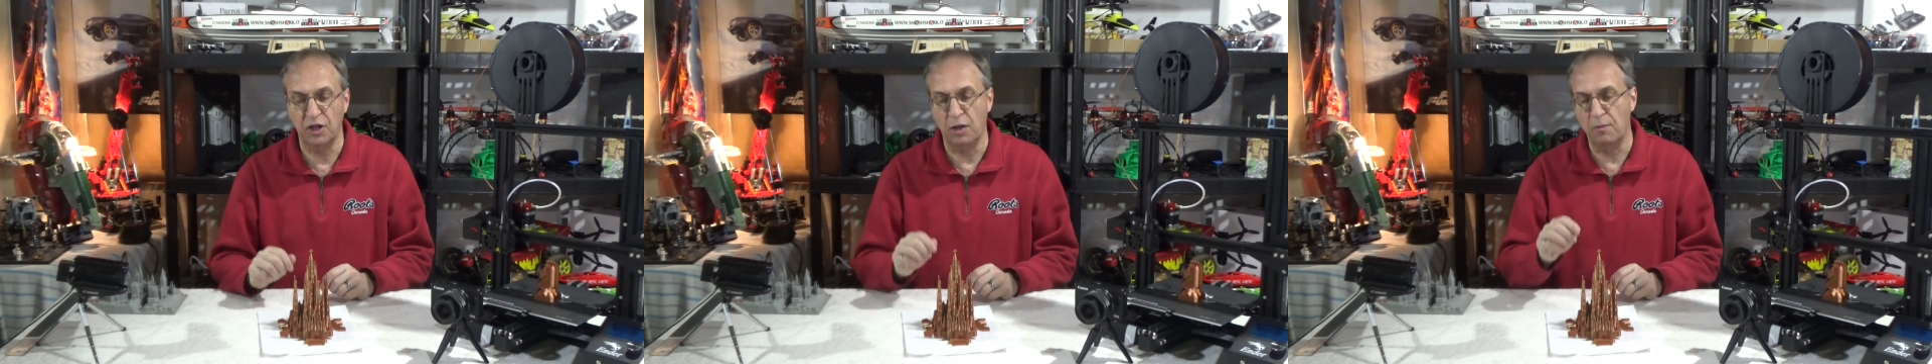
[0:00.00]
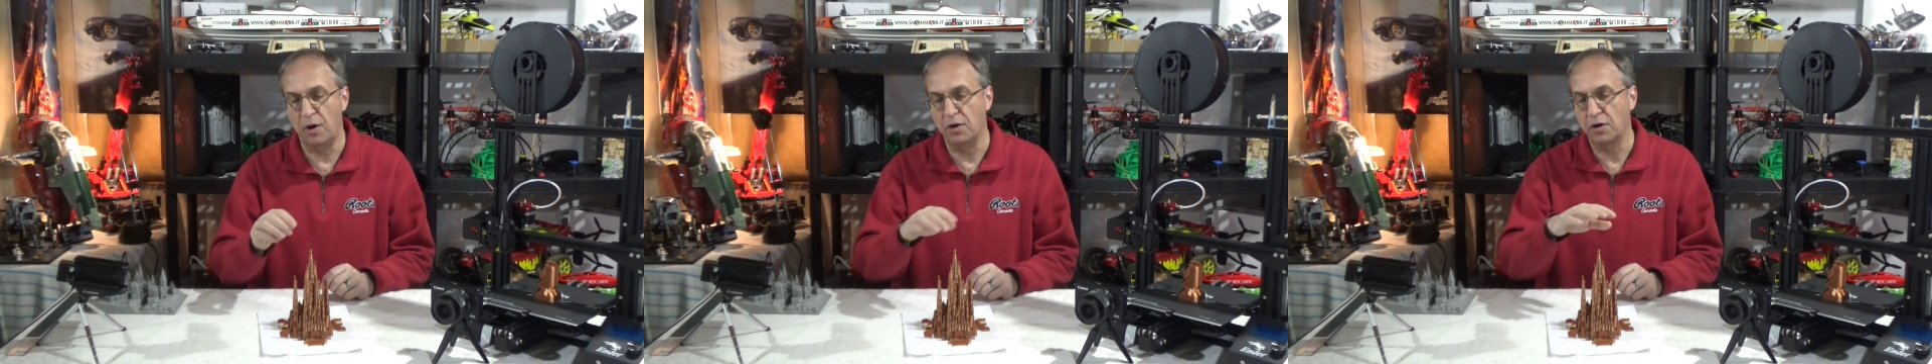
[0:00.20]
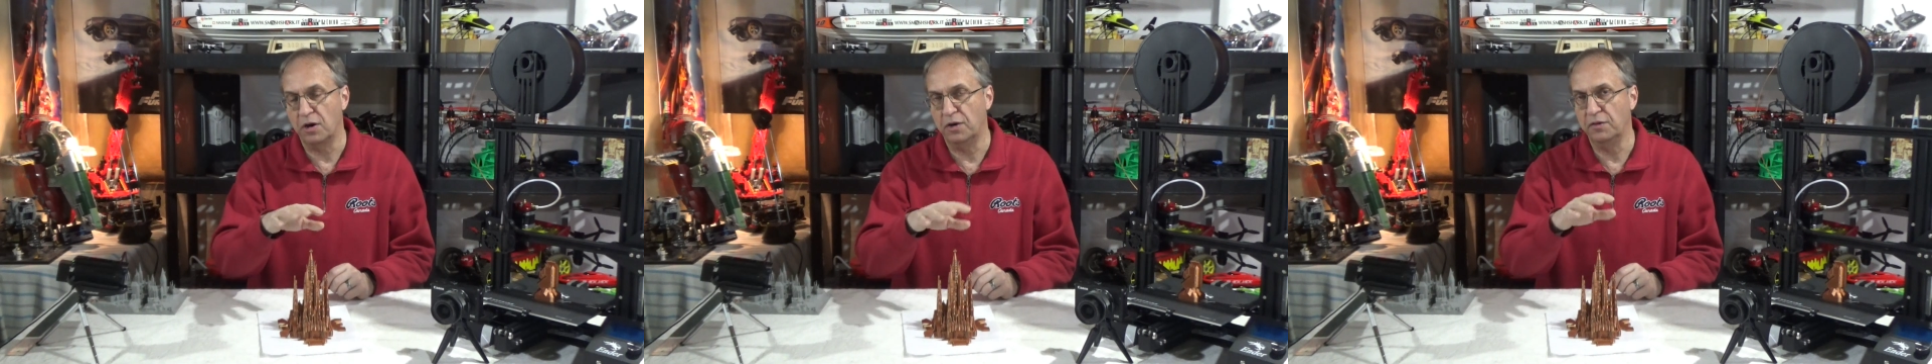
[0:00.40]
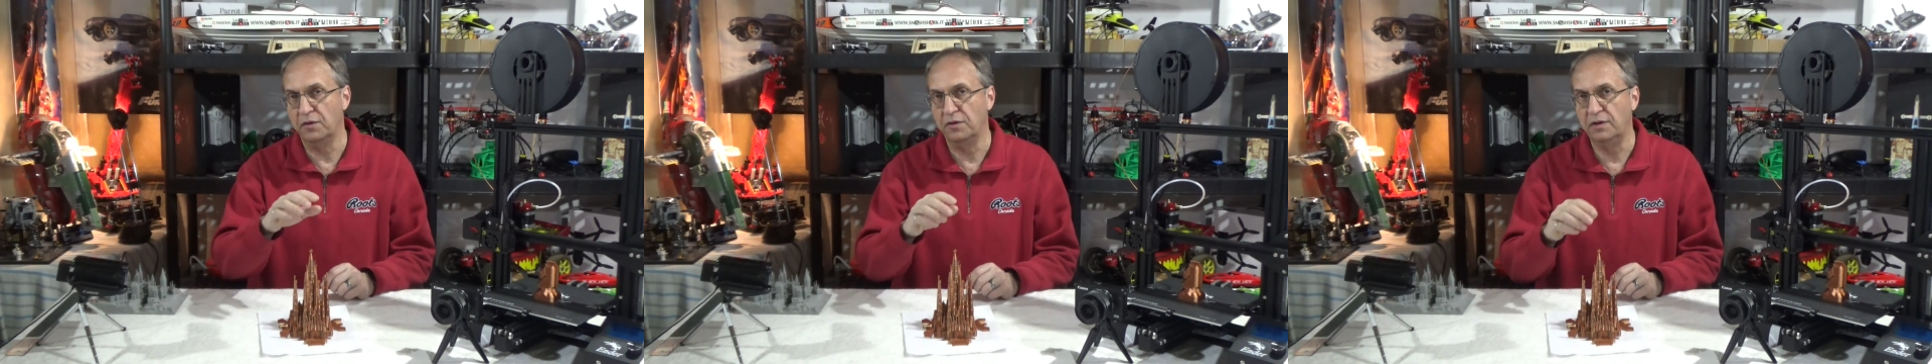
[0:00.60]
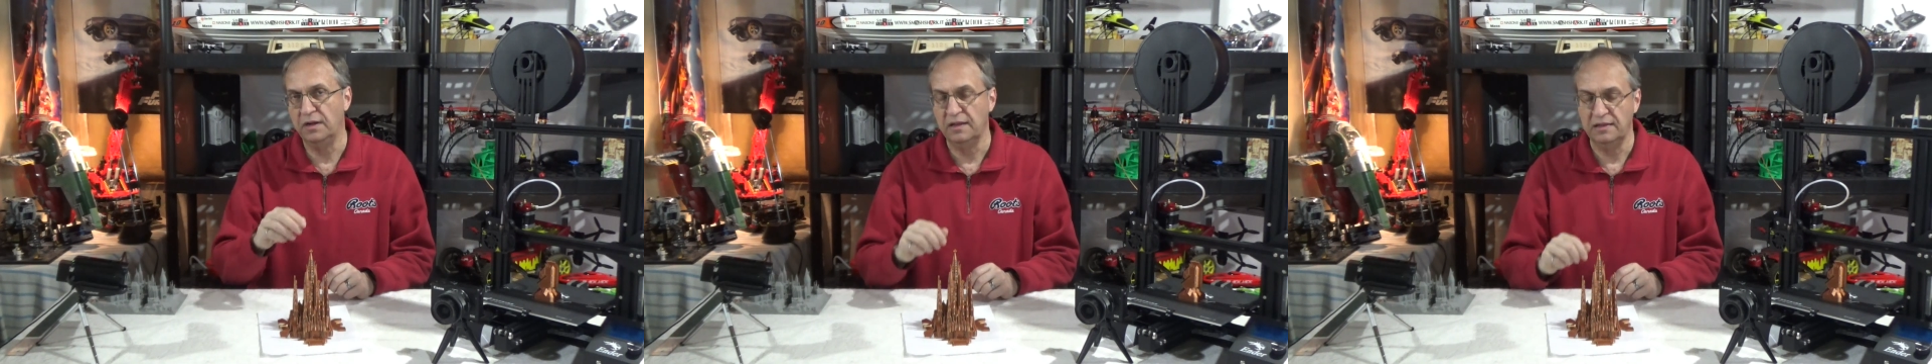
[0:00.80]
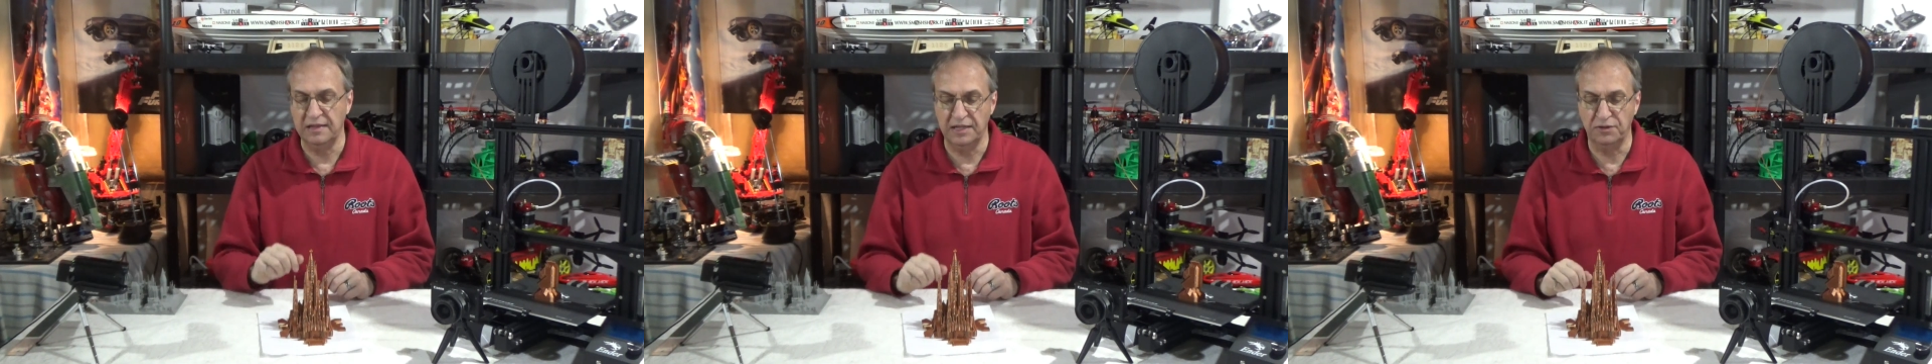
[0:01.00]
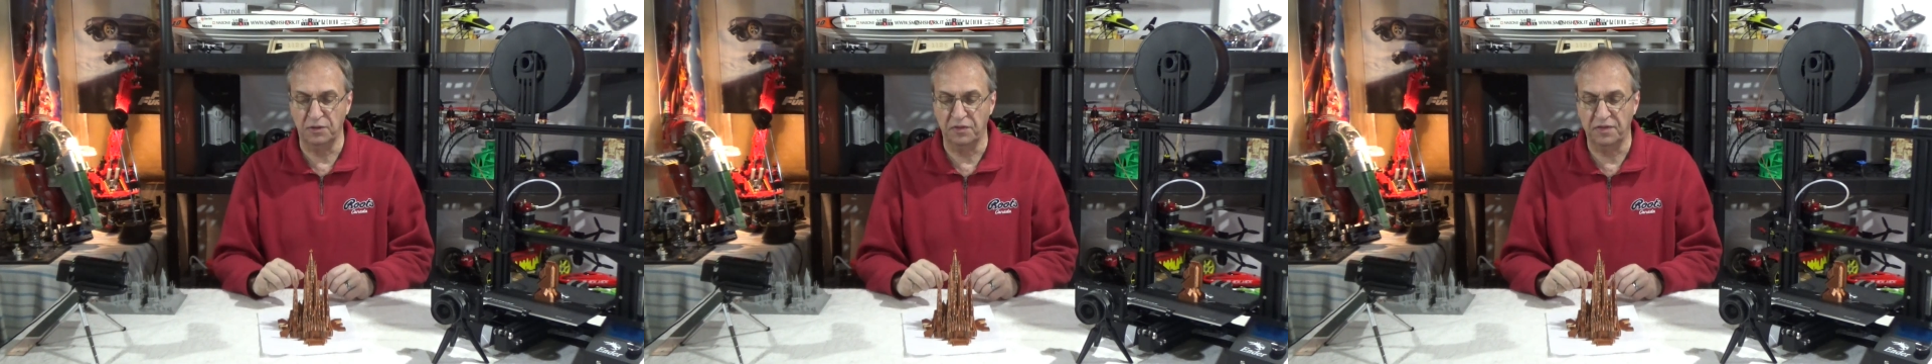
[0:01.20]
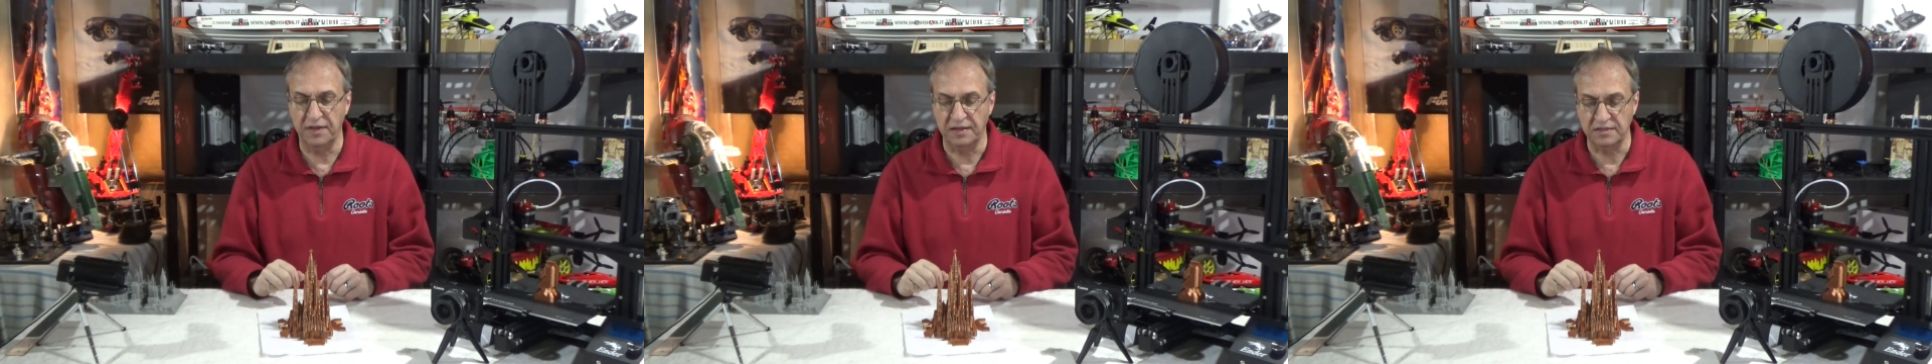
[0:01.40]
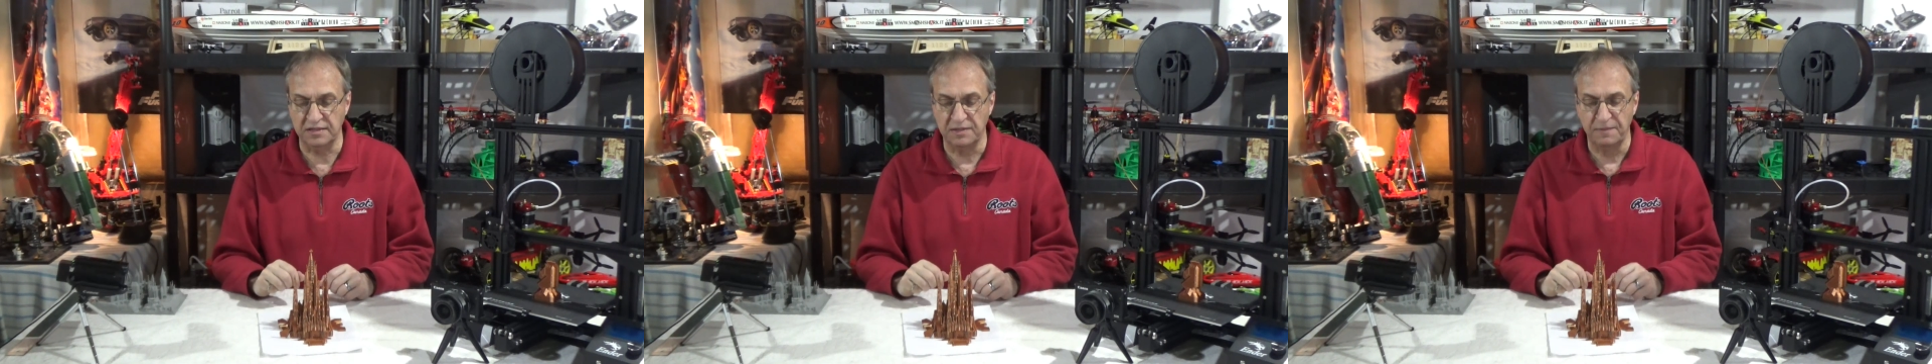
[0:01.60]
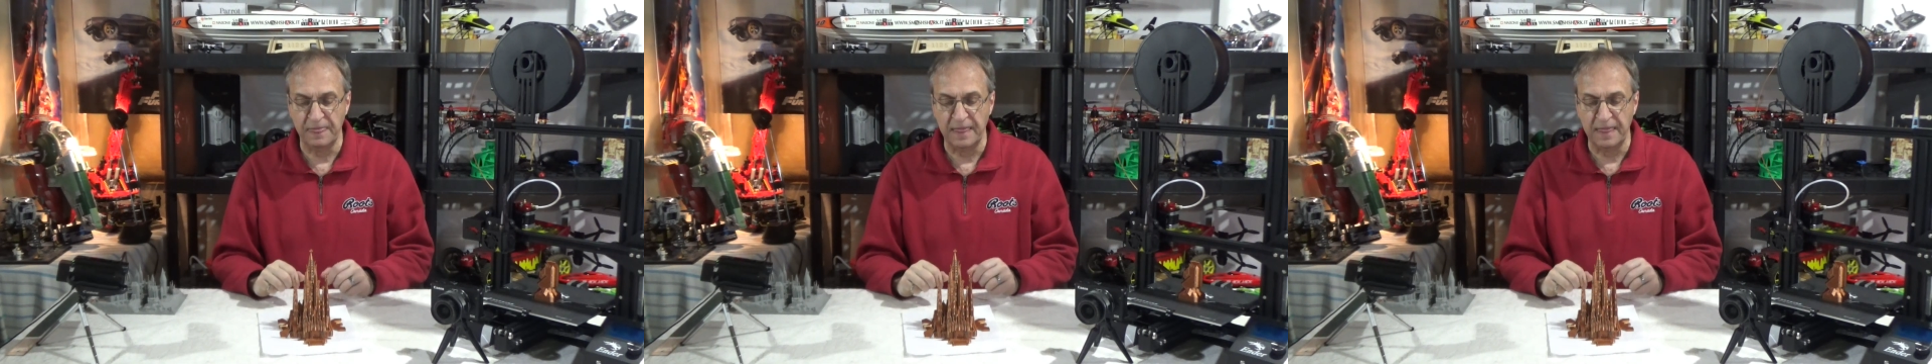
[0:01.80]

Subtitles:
among other little things.